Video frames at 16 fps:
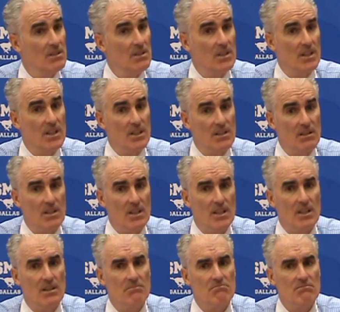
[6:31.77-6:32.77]
And
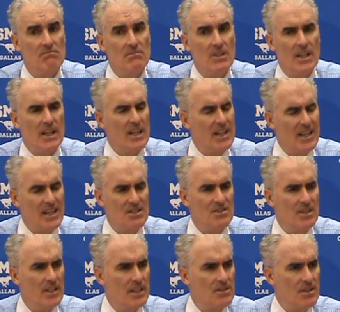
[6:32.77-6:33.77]
then I guess
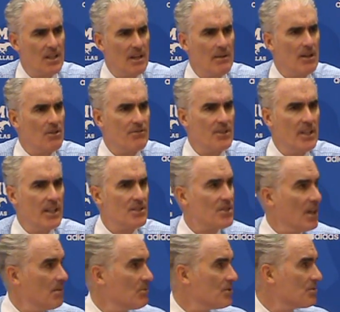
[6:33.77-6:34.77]
the next game, I don't know if the next
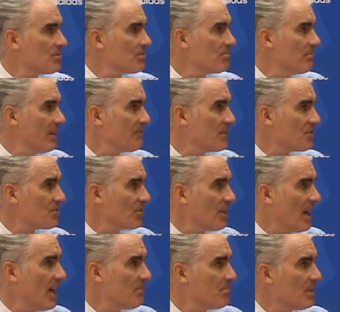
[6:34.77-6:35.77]
game was Memphis or
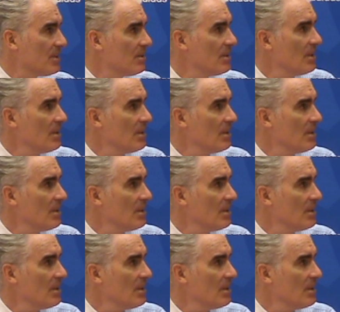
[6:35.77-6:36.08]
not, but.